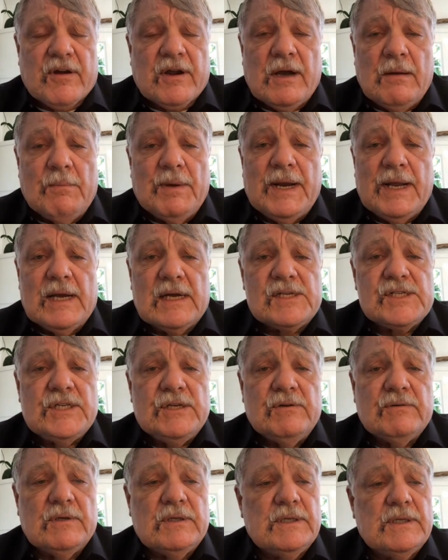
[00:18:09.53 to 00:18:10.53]
are coming at
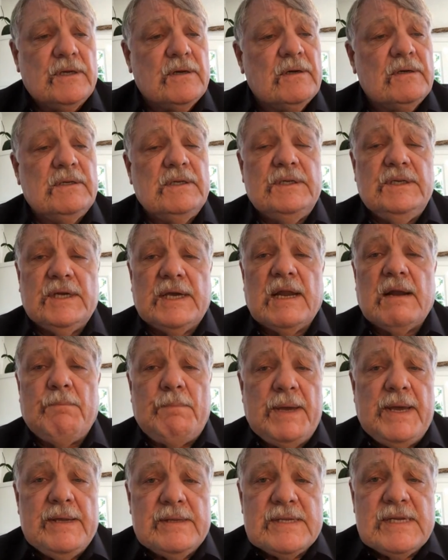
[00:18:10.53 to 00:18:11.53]
you, and you got to
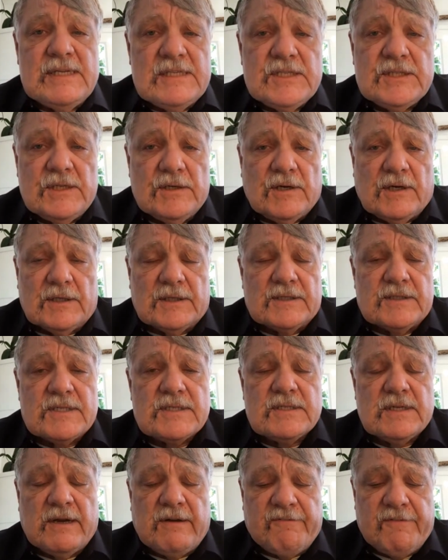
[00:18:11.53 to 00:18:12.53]
pay attention to all this
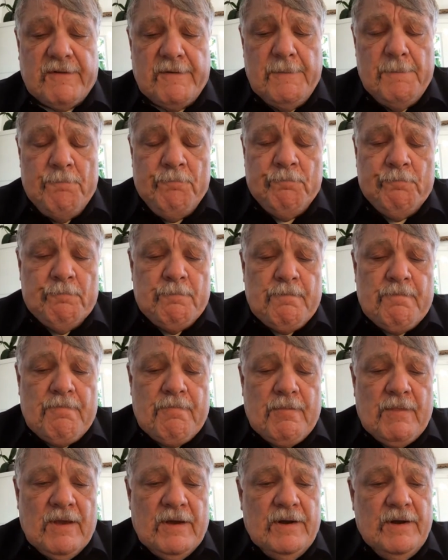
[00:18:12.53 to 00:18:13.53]
stuff.
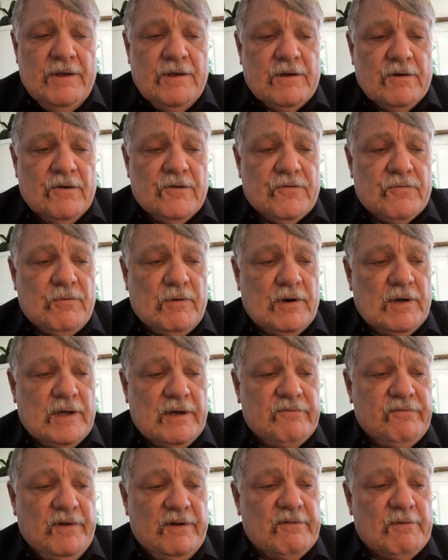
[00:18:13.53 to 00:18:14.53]
And he goes,
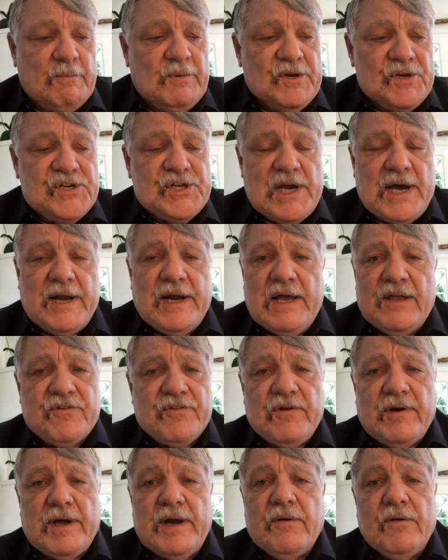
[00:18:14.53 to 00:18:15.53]
well, I've never been shot
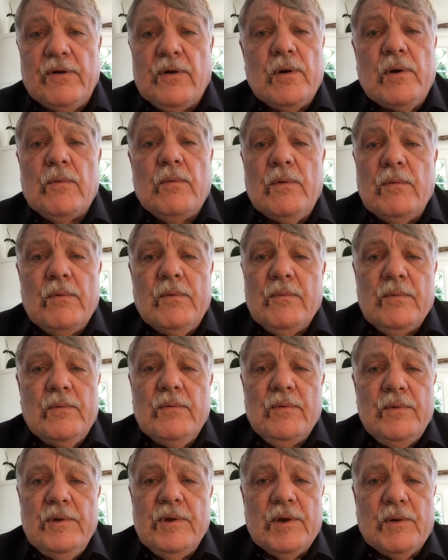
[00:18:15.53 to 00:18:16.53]
at, so I don't know,
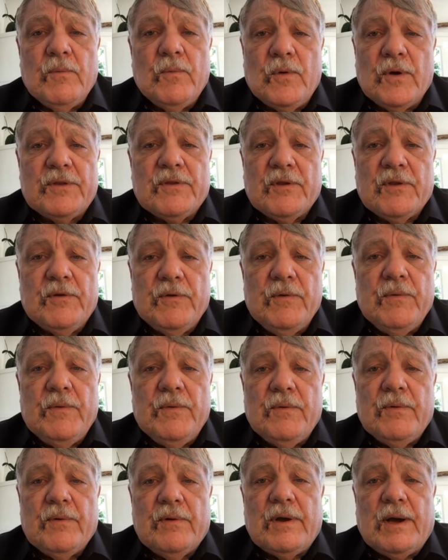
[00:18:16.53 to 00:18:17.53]
what to
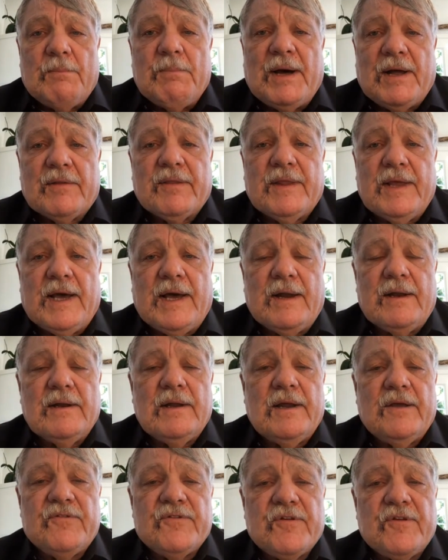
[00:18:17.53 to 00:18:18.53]
do about that.
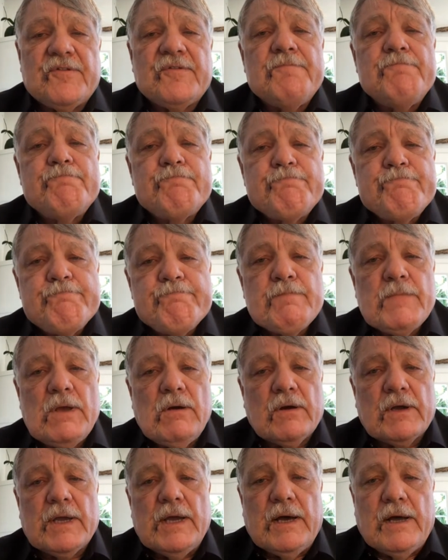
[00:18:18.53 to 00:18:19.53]
And I says,
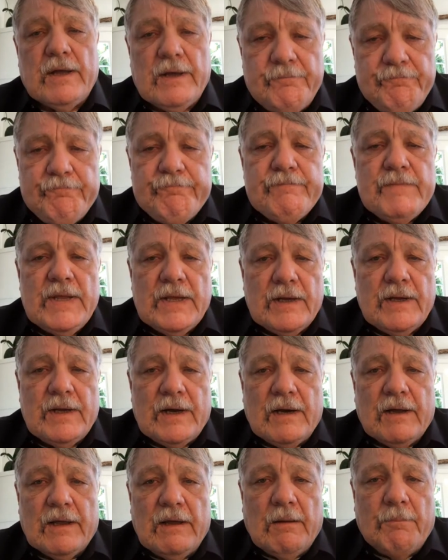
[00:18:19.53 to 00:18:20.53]
okay,
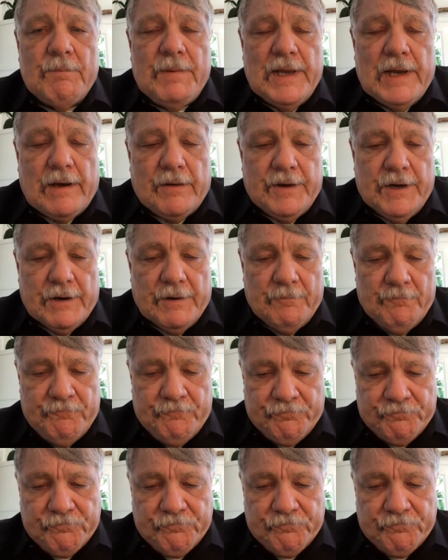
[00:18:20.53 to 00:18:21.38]
I'll help you out here.